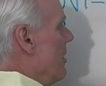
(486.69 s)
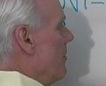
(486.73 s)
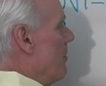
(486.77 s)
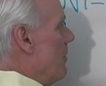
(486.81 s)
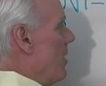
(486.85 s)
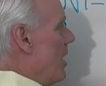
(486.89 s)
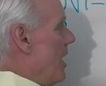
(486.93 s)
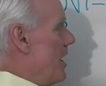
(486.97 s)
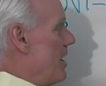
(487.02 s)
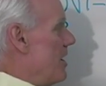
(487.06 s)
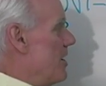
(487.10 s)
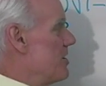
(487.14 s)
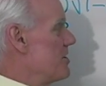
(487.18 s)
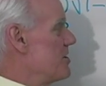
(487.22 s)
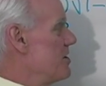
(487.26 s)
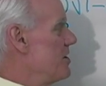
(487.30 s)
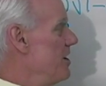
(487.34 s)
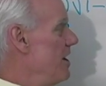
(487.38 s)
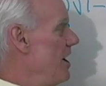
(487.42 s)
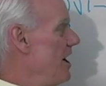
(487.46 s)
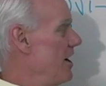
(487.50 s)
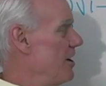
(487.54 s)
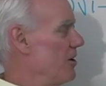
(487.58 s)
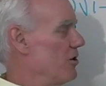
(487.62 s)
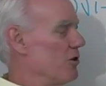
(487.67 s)
minus
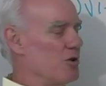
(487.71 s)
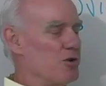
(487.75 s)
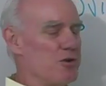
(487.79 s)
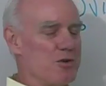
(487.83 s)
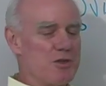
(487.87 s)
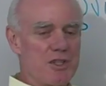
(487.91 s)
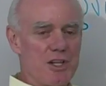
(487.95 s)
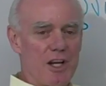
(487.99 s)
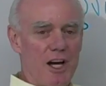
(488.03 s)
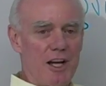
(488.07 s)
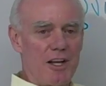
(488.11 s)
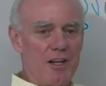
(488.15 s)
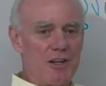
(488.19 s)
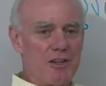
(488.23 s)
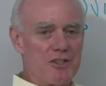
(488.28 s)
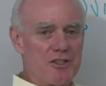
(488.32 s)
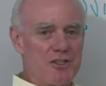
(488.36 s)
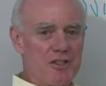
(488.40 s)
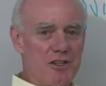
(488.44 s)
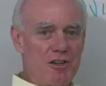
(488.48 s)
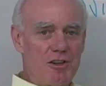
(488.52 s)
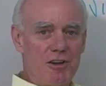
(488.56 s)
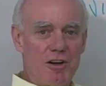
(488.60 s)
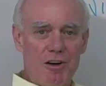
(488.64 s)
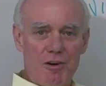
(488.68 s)
the angle whose sine is
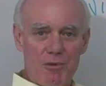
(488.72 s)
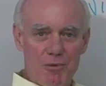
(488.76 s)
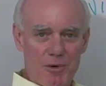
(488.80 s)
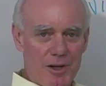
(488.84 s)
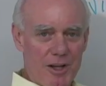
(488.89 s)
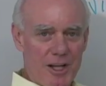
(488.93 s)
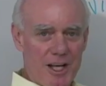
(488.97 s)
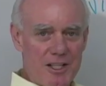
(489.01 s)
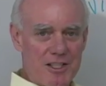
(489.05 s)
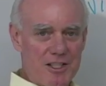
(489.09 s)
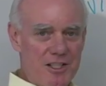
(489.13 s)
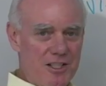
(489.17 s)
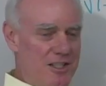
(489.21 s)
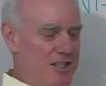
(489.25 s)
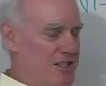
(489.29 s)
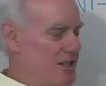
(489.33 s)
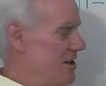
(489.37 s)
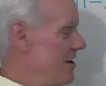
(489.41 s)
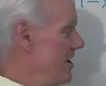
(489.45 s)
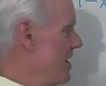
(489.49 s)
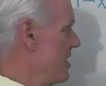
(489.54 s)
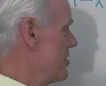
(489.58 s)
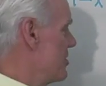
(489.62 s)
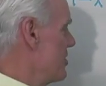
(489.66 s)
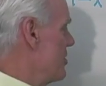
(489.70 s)
0. Well, that's easy,
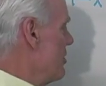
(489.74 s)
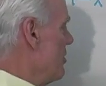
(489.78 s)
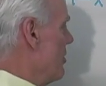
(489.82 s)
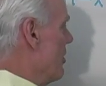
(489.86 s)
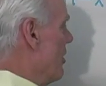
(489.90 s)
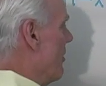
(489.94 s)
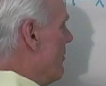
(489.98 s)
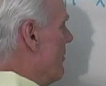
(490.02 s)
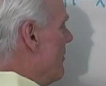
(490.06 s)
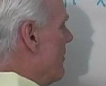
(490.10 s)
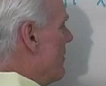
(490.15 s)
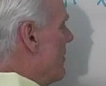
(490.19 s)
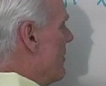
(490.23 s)
that's 0.